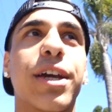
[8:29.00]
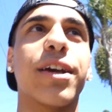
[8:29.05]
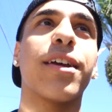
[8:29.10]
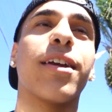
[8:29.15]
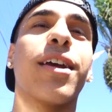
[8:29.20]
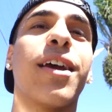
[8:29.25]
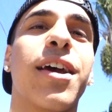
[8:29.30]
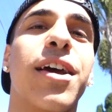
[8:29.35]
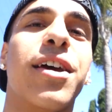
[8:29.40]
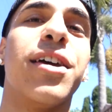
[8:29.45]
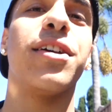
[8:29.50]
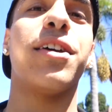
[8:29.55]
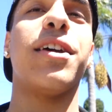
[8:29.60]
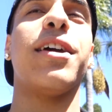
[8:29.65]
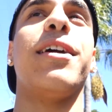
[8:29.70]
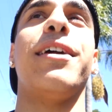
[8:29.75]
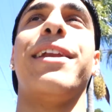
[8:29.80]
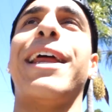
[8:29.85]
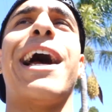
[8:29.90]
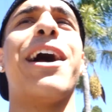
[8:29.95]
it.
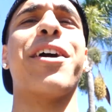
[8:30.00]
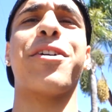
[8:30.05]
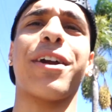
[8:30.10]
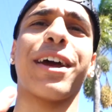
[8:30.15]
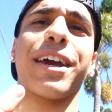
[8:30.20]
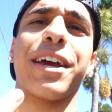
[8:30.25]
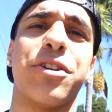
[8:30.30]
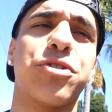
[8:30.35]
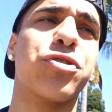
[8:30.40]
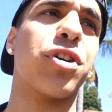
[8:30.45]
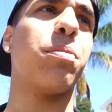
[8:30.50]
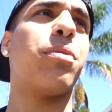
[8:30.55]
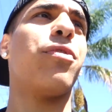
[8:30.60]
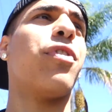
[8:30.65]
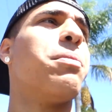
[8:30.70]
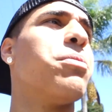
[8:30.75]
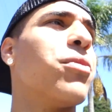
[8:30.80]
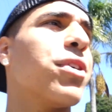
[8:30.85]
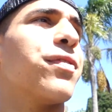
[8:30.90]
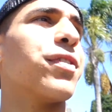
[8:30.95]
And how can I get in trouble
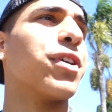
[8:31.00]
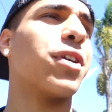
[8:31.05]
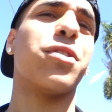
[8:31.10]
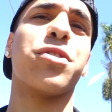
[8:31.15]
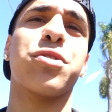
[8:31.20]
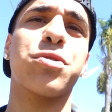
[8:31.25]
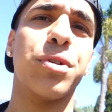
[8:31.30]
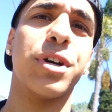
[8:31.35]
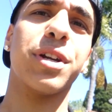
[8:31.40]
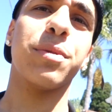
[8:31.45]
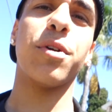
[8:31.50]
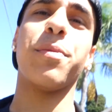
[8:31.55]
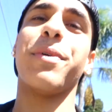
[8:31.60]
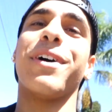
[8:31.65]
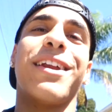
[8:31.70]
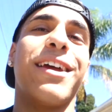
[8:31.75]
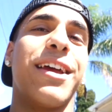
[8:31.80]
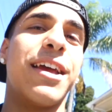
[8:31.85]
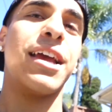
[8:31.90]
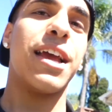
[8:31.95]
if I'm not even going to school anymore?
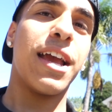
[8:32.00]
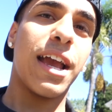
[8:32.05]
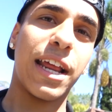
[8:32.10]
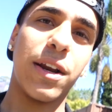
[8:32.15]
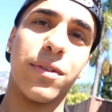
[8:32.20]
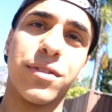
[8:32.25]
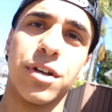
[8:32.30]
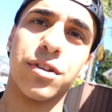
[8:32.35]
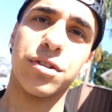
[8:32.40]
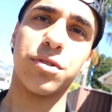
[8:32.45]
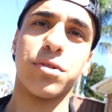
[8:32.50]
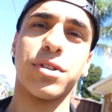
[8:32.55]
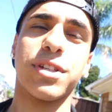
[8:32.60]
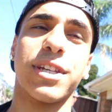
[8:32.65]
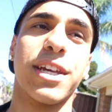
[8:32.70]
But anyways, I was still